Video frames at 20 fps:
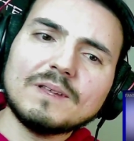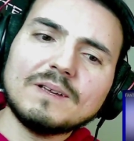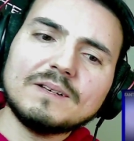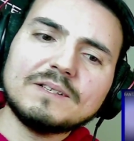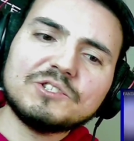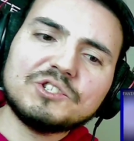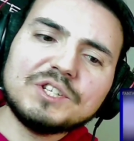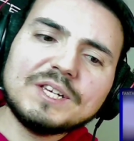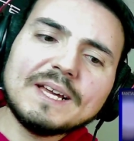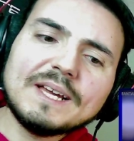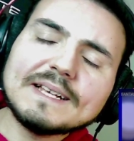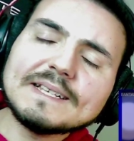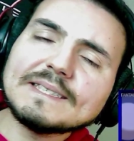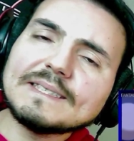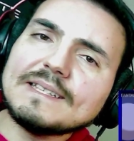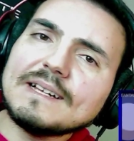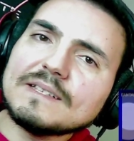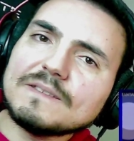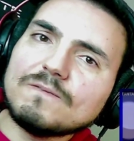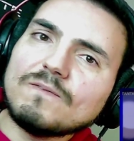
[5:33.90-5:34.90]
She has
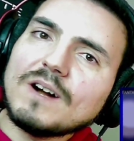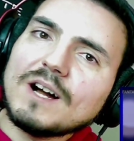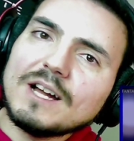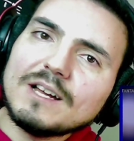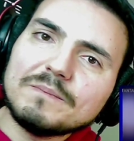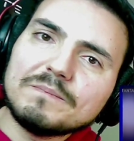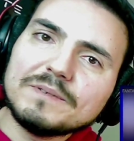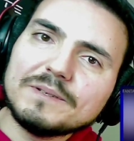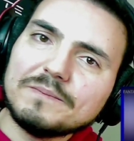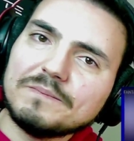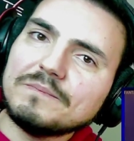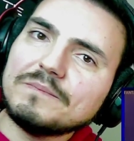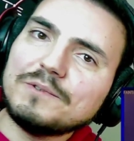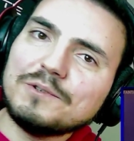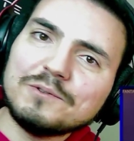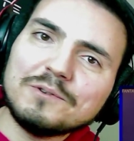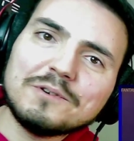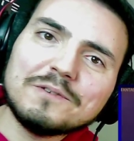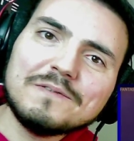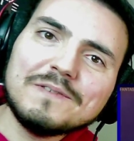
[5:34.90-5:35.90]
that vibe,
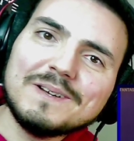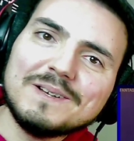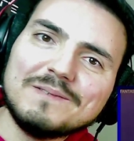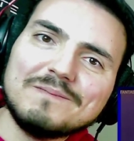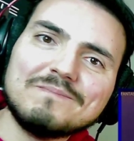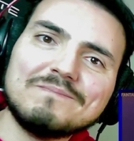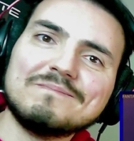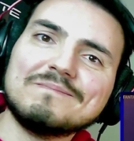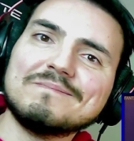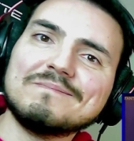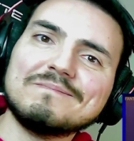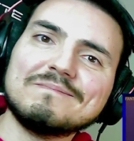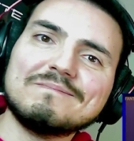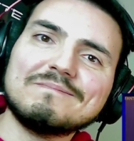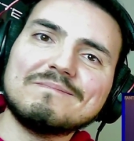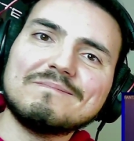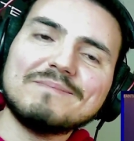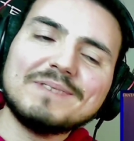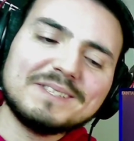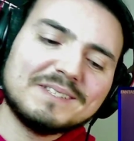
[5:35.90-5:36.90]
you know,
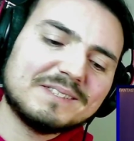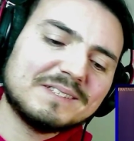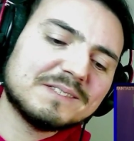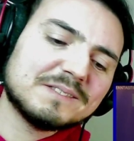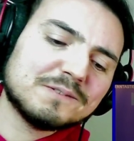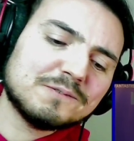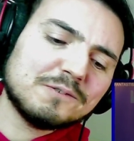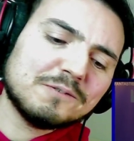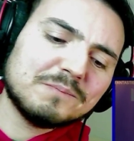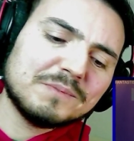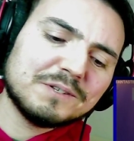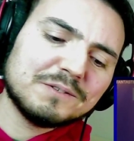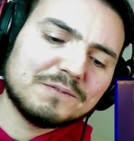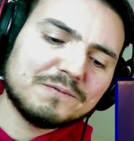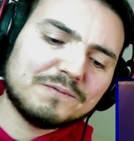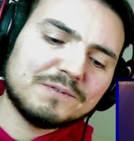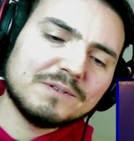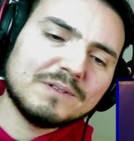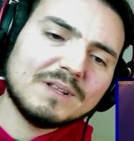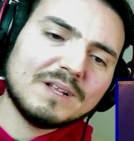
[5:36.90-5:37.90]
and it is so
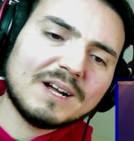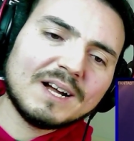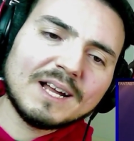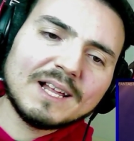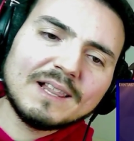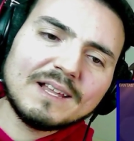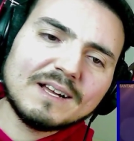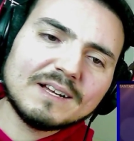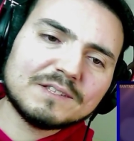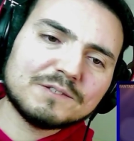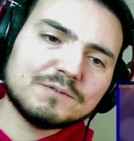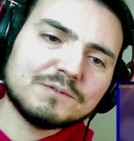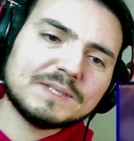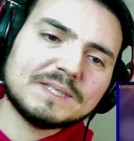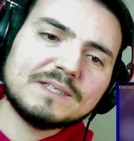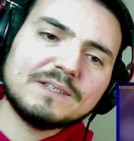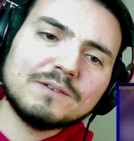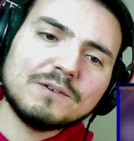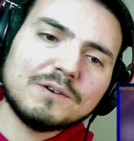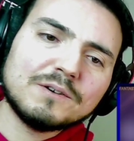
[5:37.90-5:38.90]
beautiful. I like to
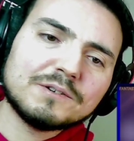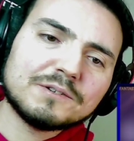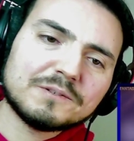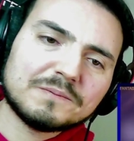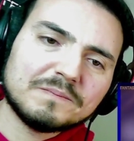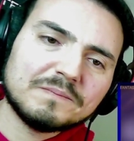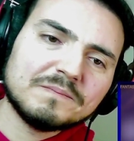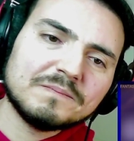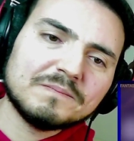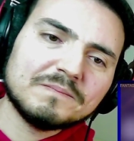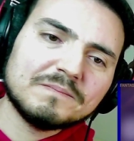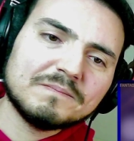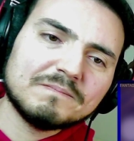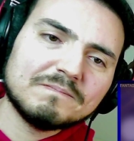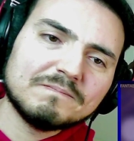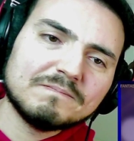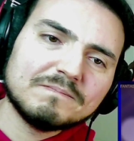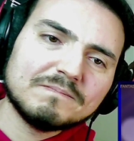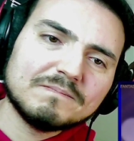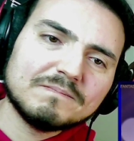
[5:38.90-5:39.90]
see her.
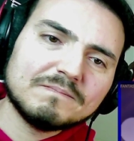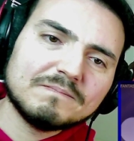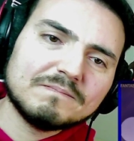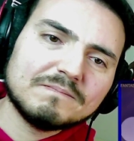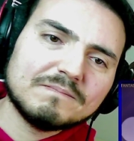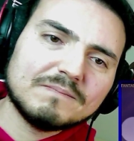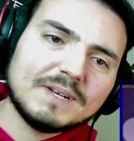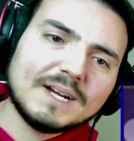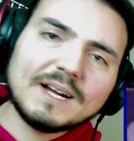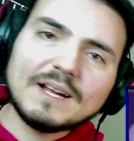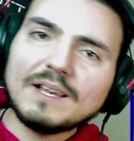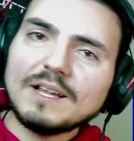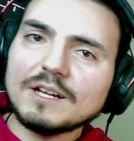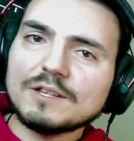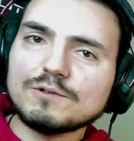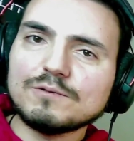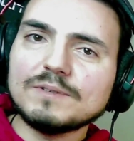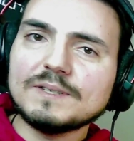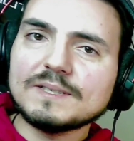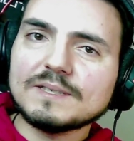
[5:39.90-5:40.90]
I like
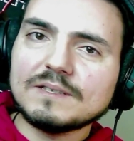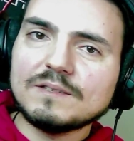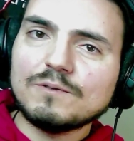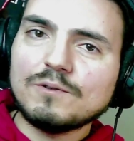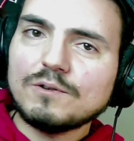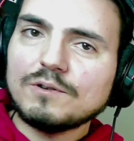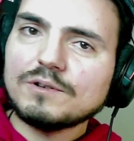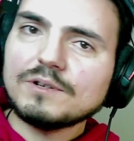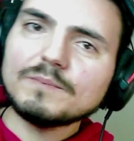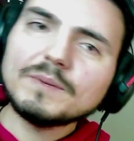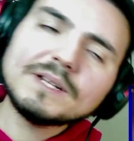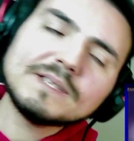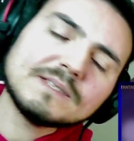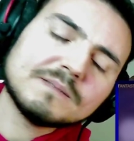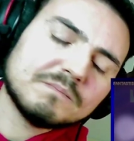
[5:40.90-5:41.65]
to listen her, but